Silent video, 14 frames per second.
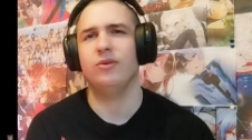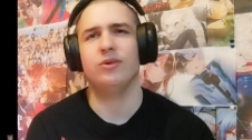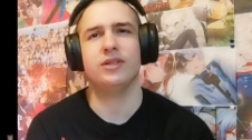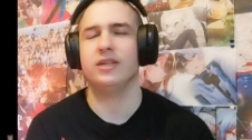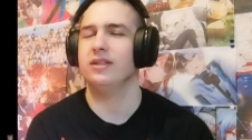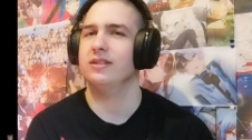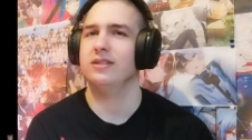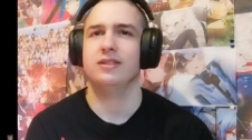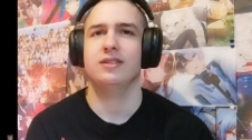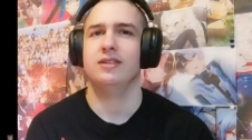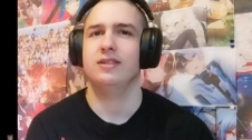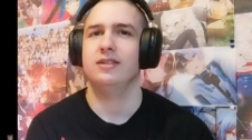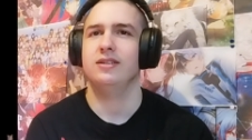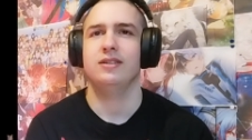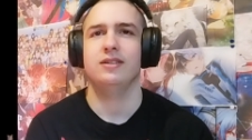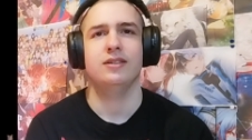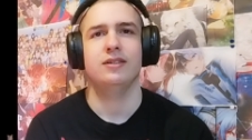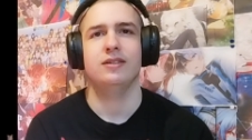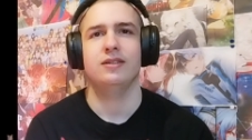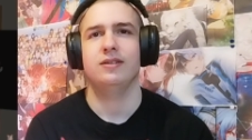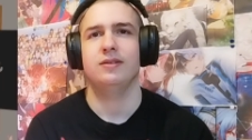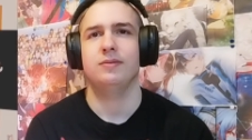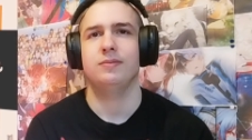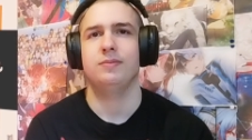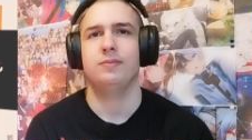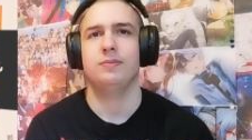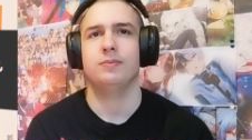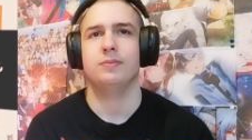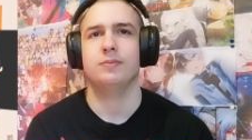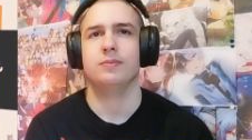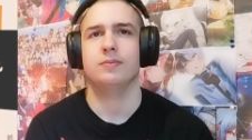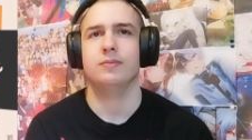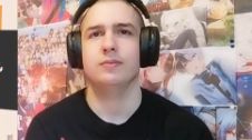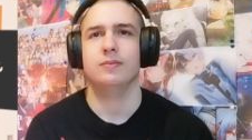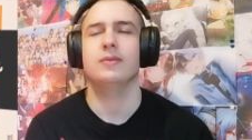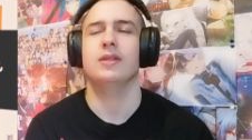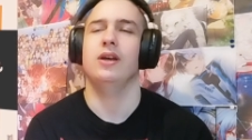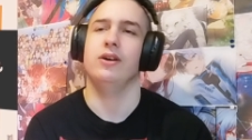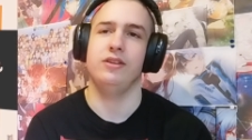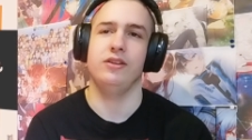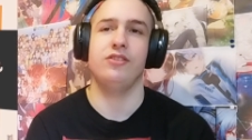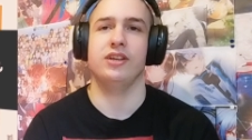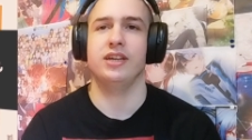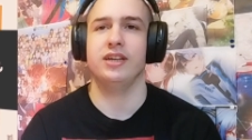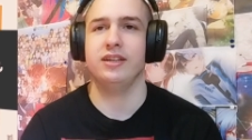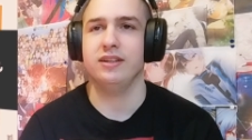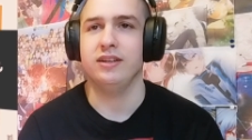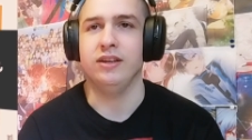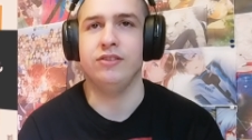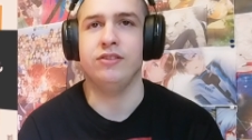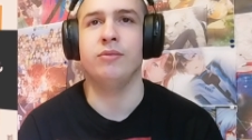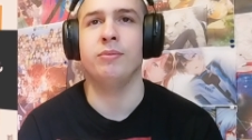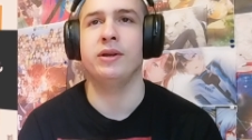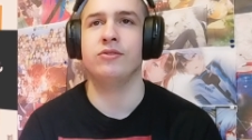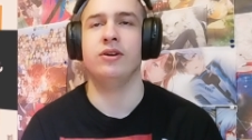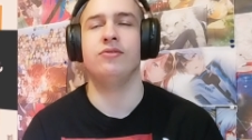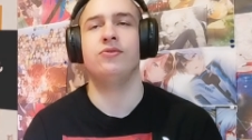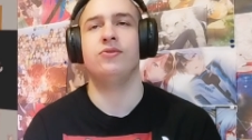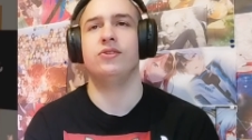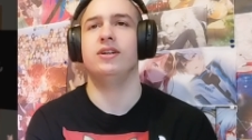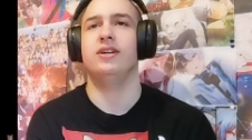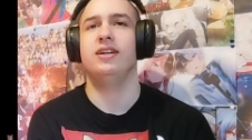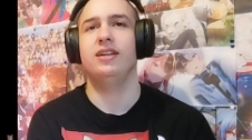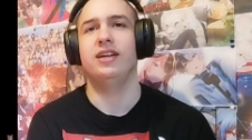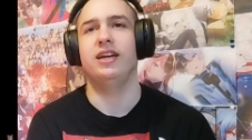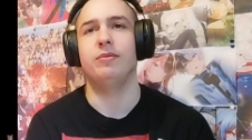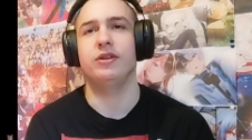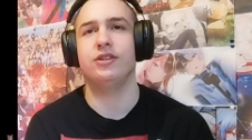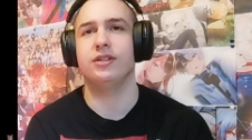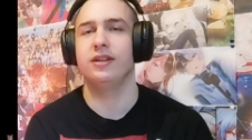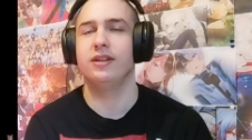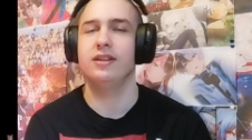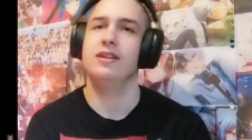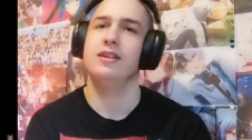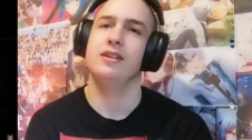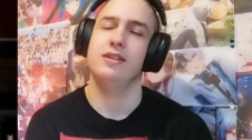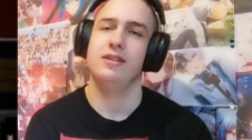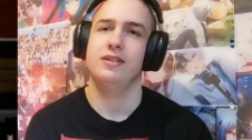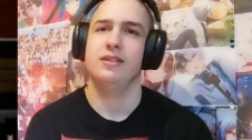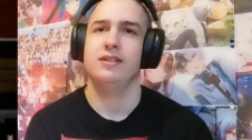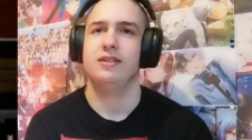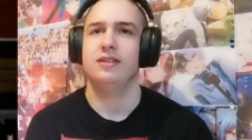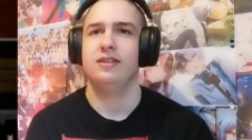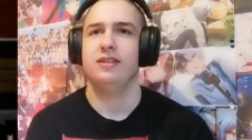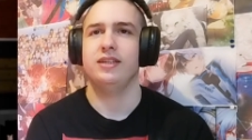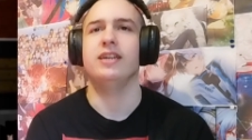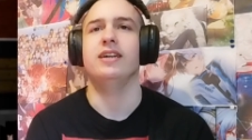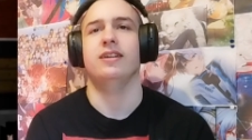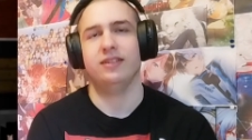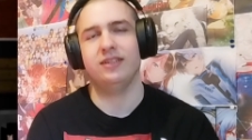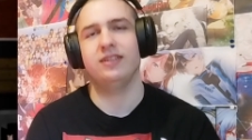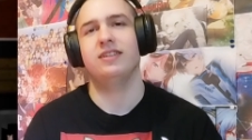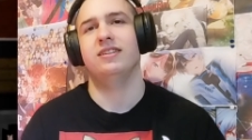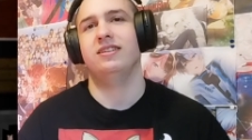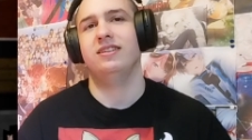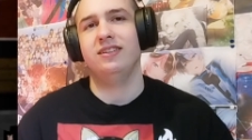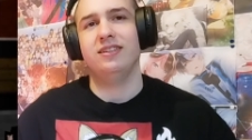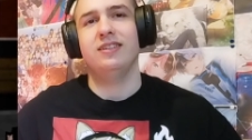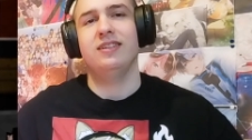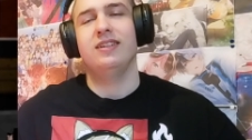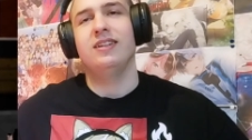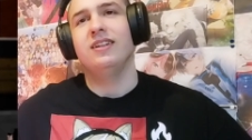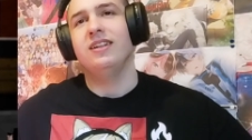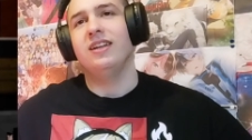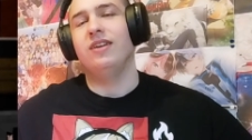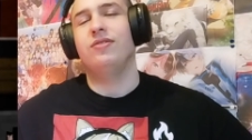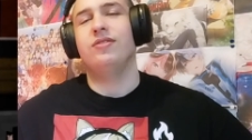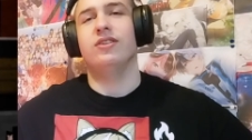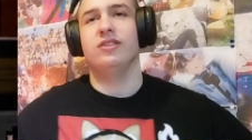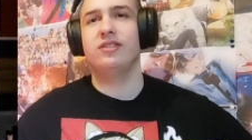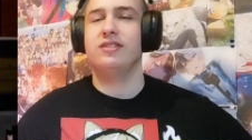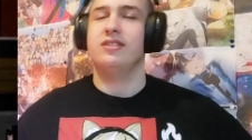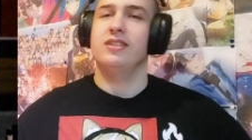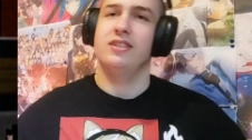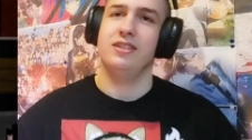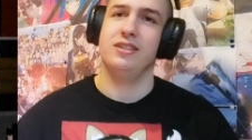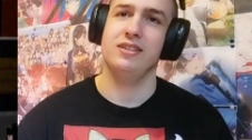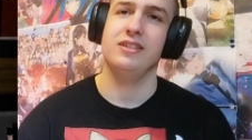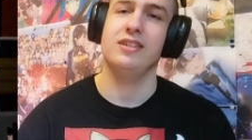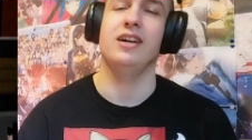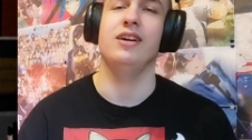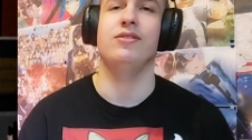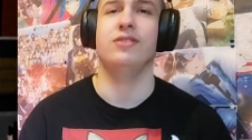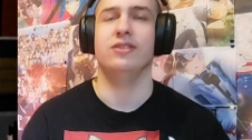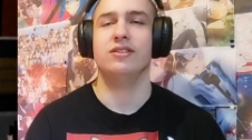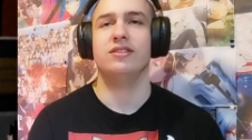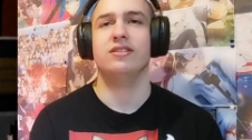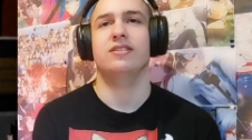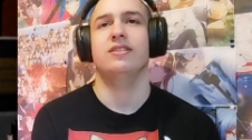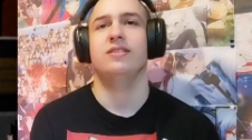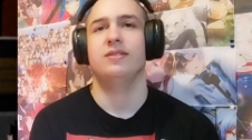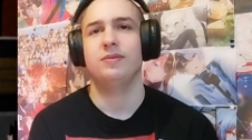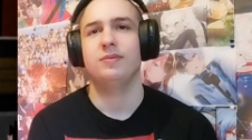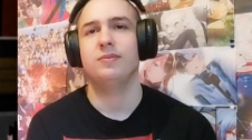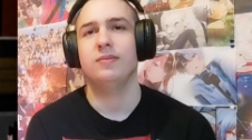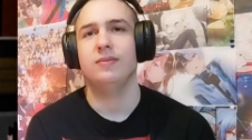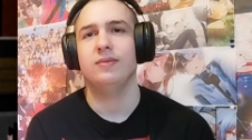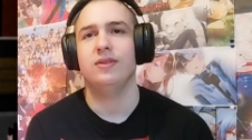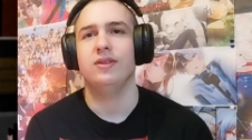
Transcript: Okay. Uh, this again is the Minecraft uh, animation. Yeah. of course. Hey, of course. Buddy.